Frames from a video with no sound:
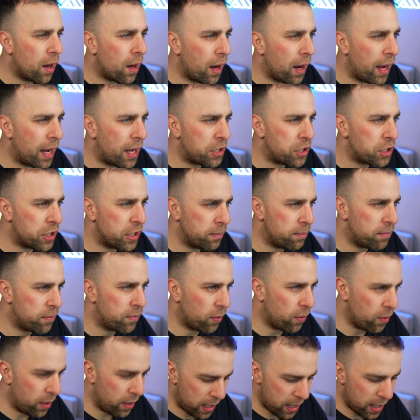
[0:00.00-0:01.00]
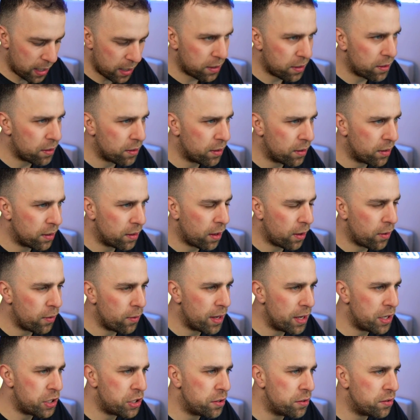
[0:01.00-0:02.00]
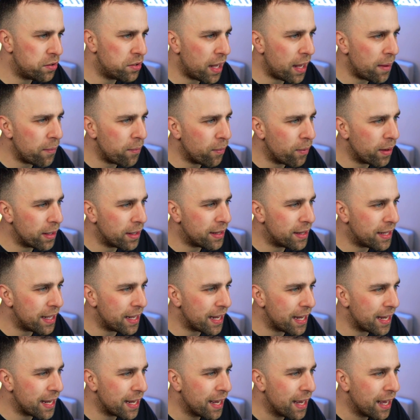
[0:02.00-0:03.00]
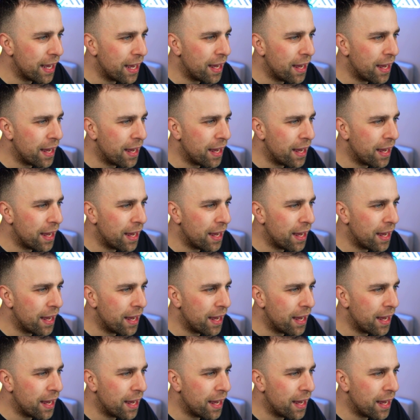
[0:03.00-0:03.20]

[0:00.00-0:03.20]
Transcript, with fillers: I actually thought I had no issues then with the,